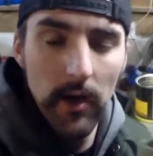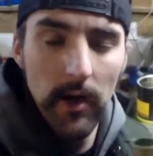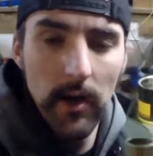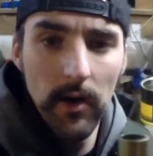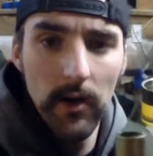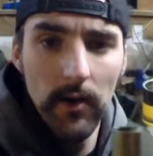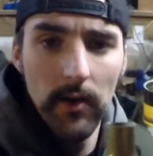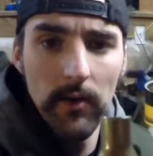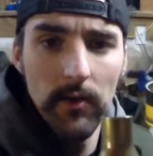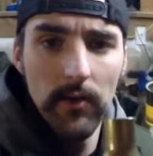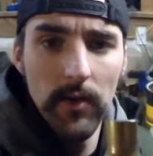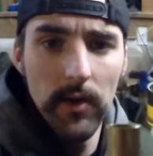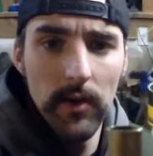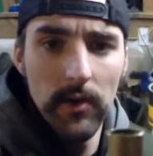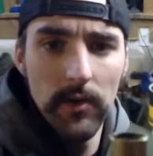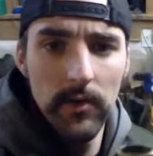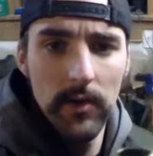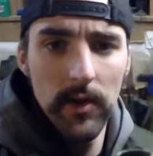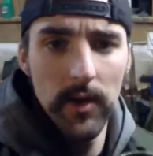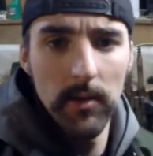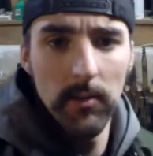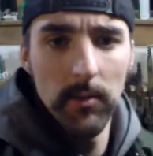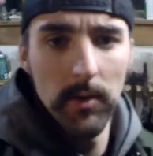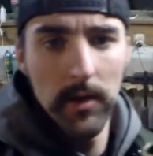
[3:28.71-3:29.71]
I don't know if you can
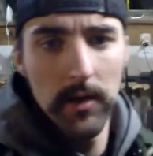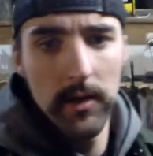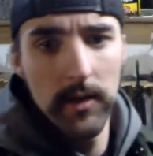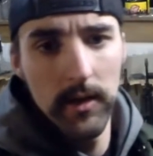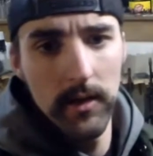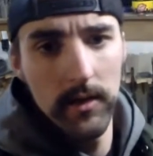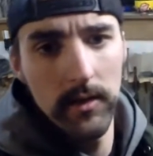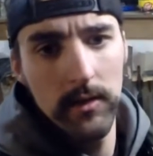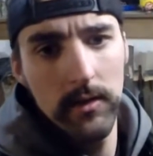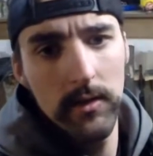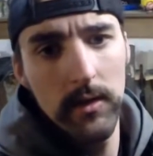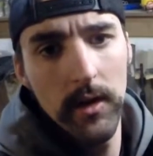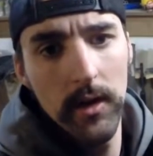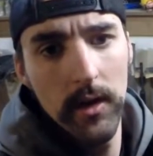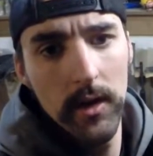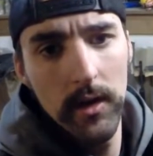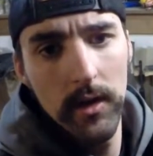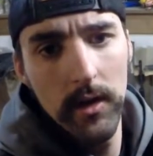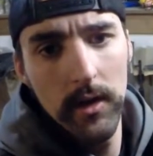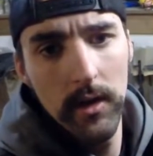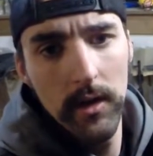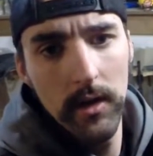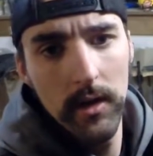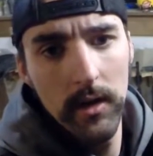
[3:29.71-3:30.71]
see, but there's
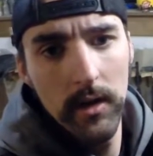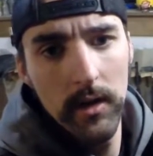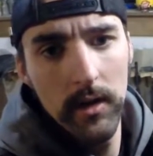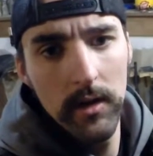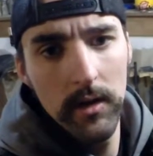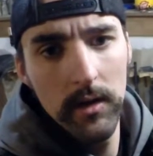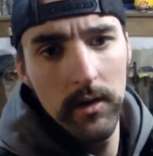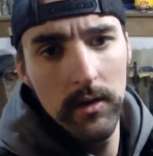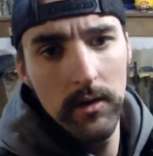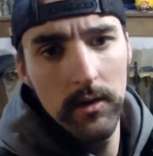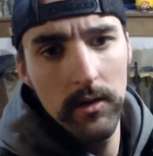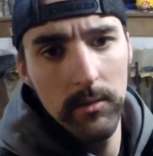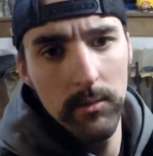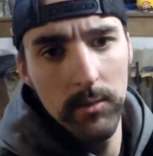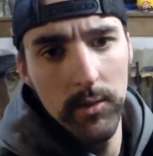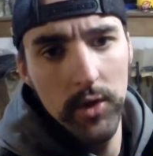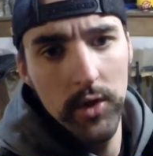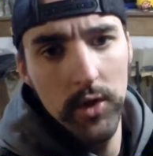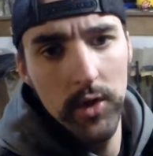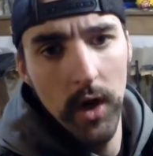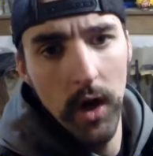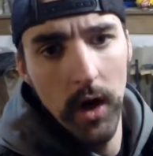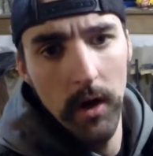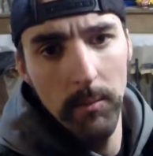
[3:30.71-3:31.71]
some
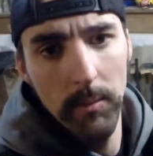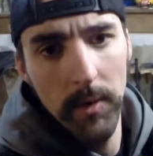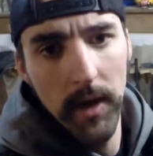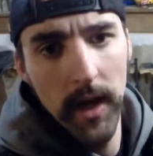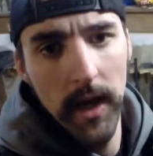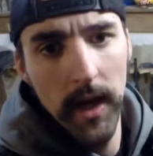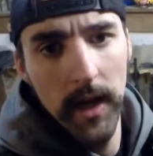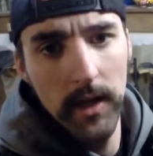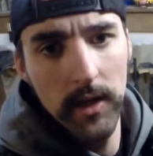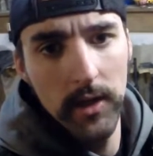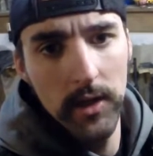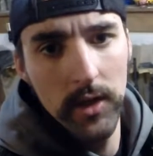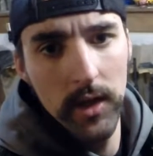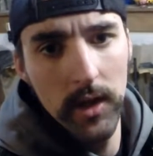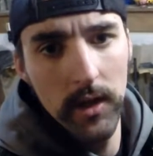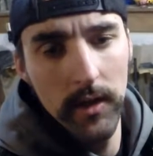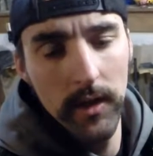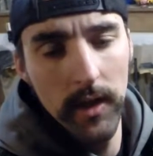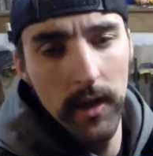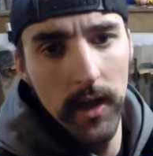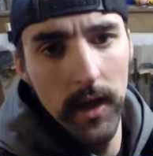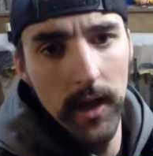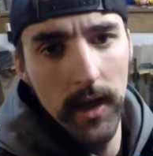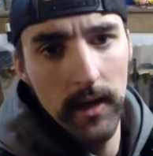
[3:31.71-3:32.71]
sharp edge
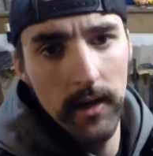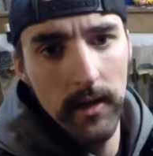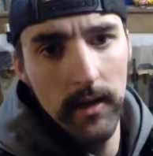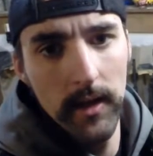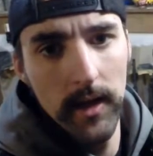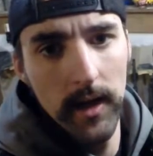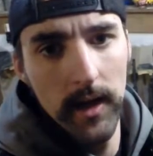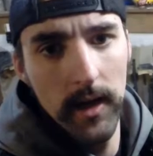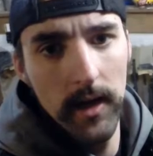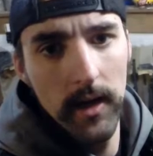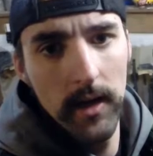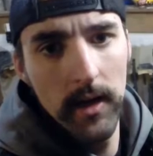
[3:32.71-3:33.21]
on the neck there.